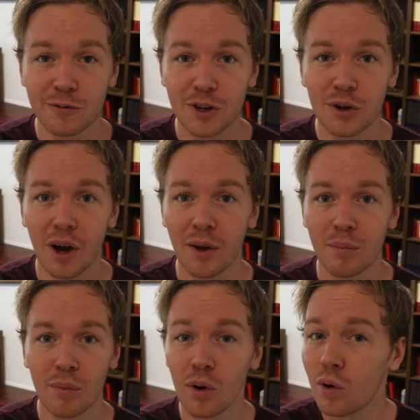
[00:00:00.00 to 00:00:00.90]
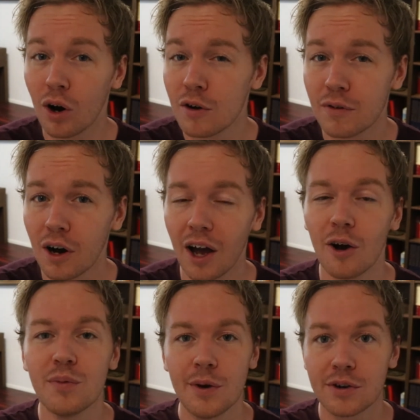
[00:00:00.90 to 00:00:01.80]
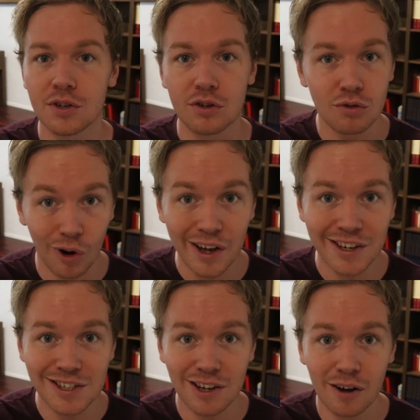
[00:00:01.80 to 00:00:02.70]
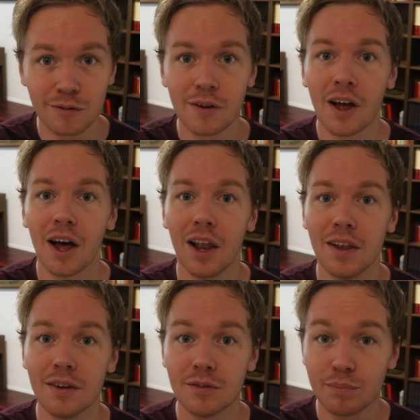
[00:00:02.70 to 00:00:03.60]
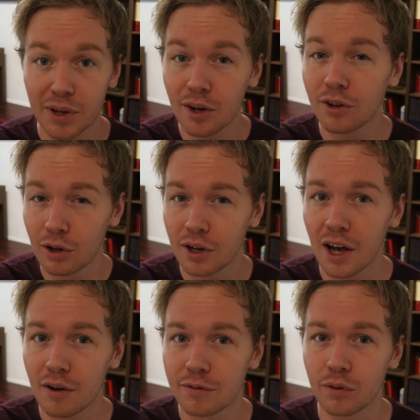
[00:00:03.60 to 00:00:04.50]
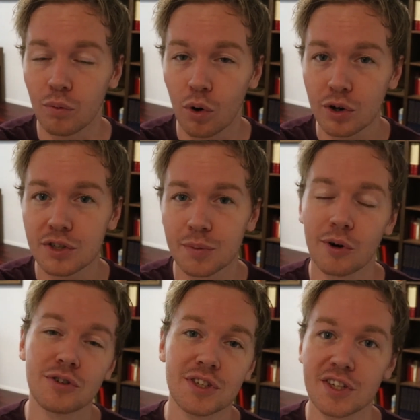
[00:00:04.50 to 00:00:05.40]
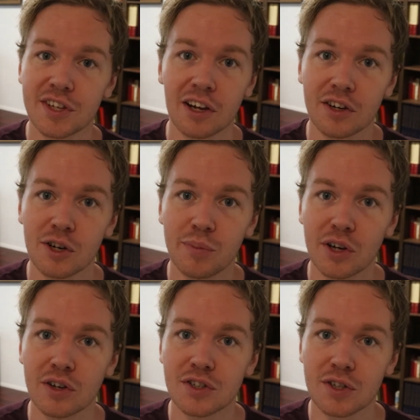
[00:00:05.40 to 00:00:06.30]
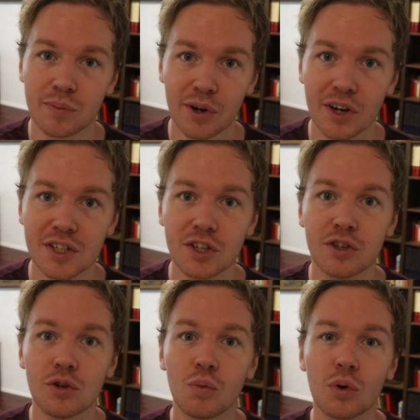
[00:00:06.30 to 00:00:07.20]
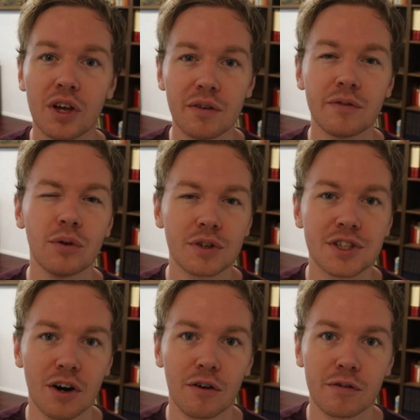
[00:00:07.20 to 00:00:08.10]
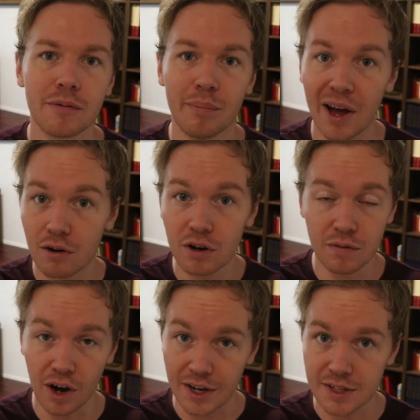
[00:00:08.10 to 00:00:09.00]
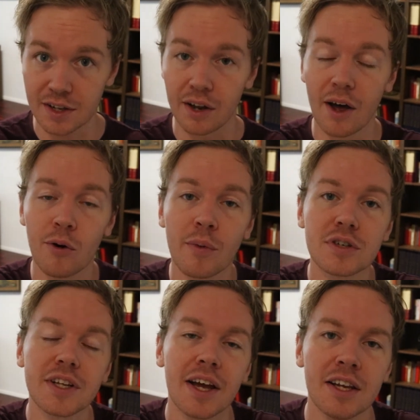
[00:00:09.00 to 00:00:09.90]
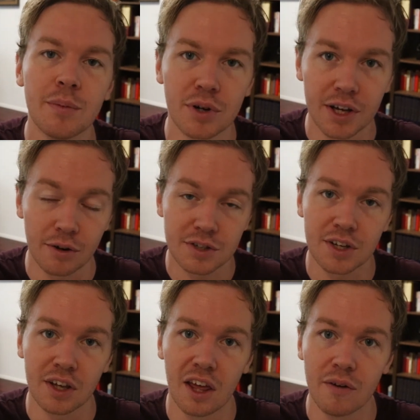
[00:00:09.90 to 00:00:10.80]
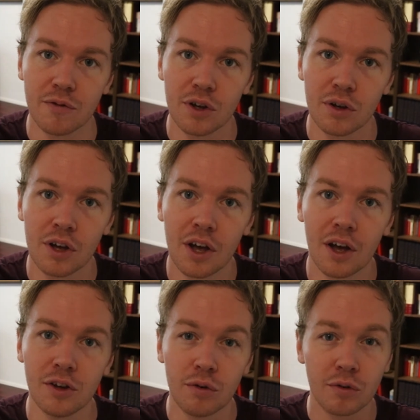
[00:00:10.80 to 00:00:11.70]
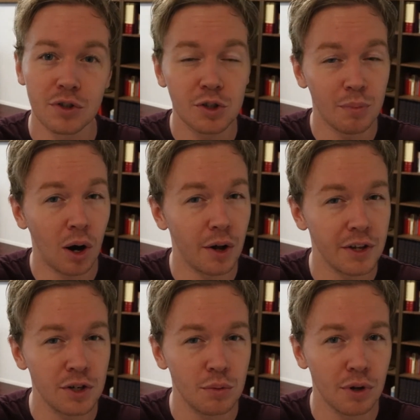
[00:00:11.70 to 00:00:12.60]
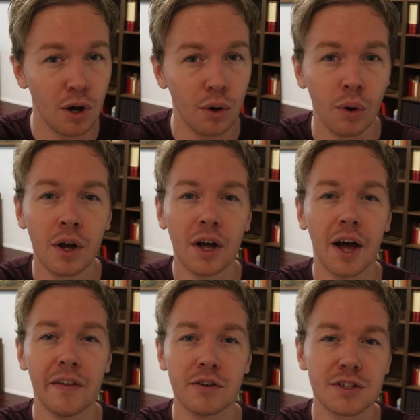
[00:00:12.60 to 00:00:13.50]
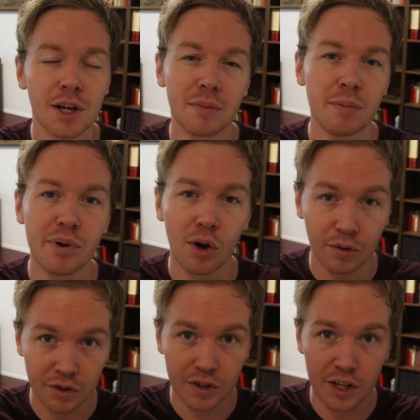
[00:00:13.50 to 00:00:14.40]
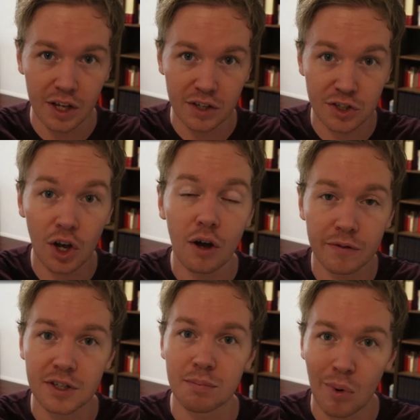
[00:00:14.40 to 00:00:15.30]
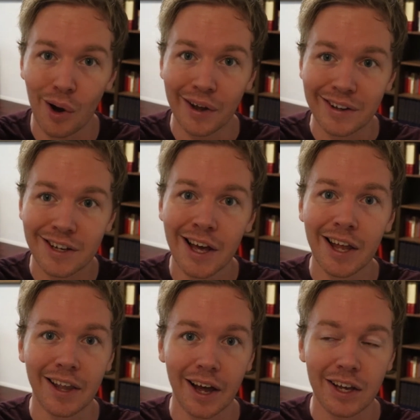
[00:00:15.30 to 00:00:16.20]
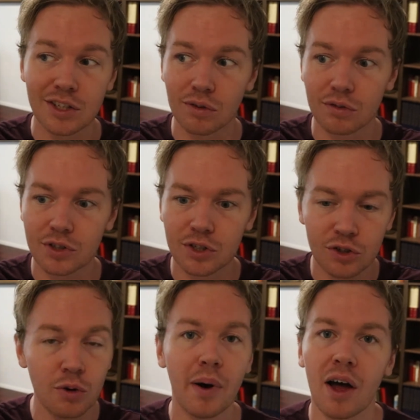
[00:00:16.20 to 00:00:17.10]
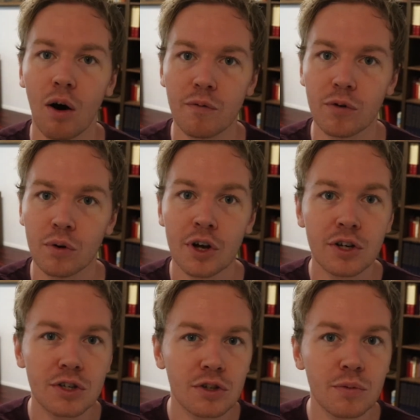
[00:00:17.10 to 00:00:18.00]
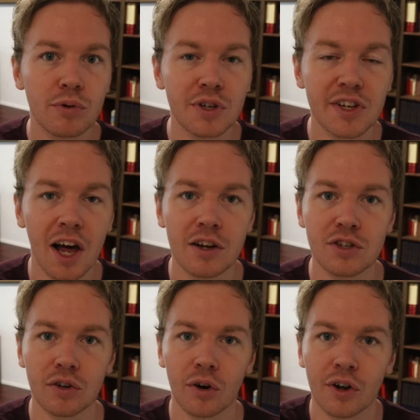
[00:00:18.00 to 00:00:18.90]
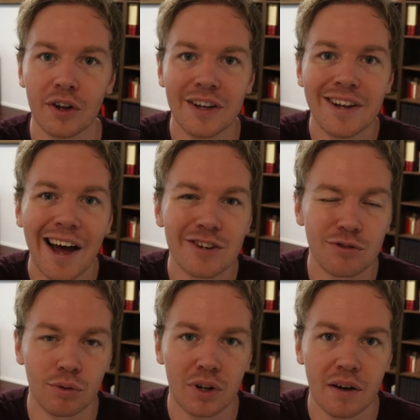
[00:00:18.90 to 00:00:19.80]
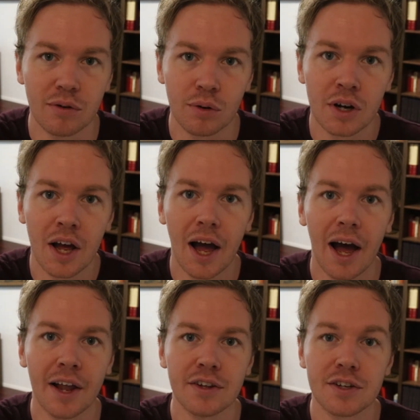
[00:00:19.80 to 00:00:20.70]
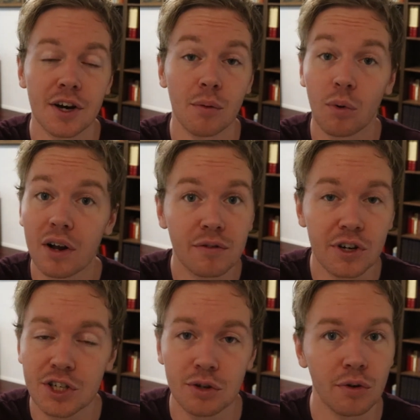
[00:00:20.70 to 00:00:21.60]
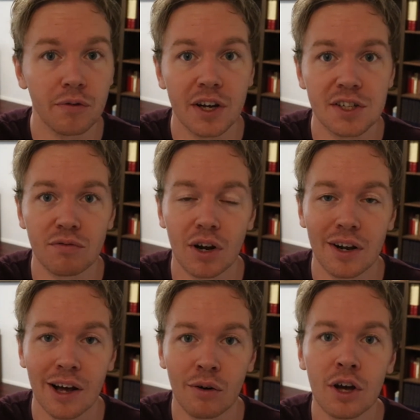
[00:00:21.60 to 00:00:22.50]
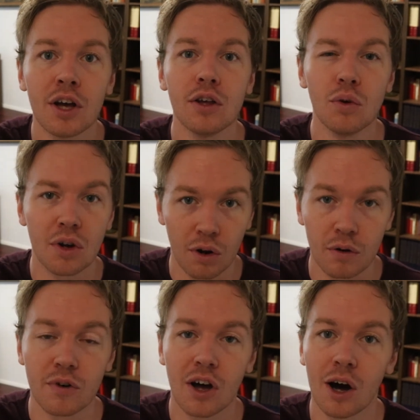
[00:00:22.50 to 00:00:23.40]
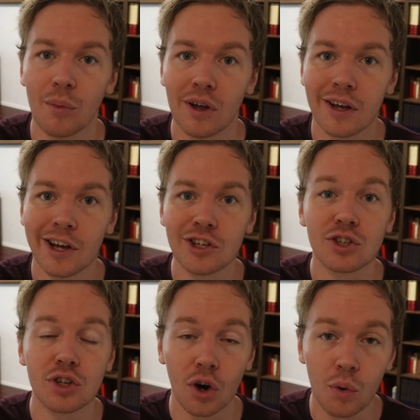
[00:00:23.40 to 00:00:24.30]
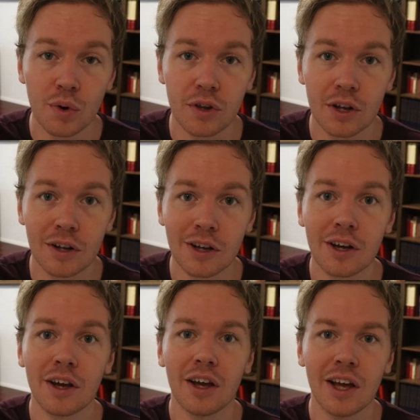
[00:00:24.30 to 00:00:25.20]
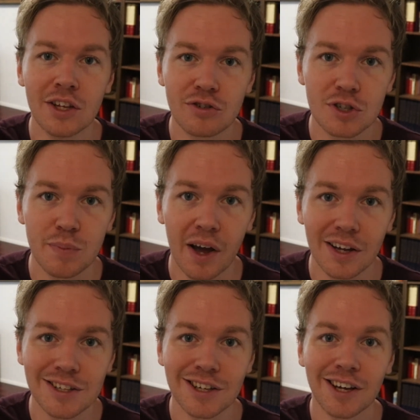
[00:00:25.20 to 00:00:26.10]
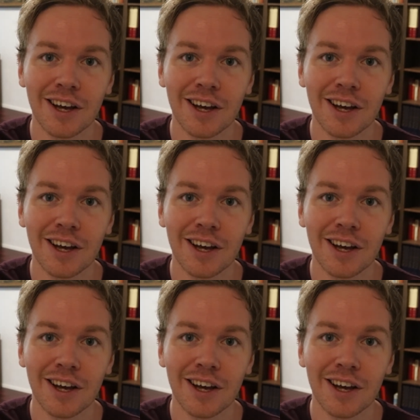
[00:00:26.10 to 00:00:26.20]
for you, and moreover, I hope that you actually try this stuff and be on the lookout for what your subconscious is telling you, because to be honest, you will give yourself better advice than almost anybody else can give you. You're smarter than you know, and there is something beyond the surface mind that is super helpful, super intelligent on a natural level. And whatever issue you're facing right now, you can overcome it. Just go within, introspect,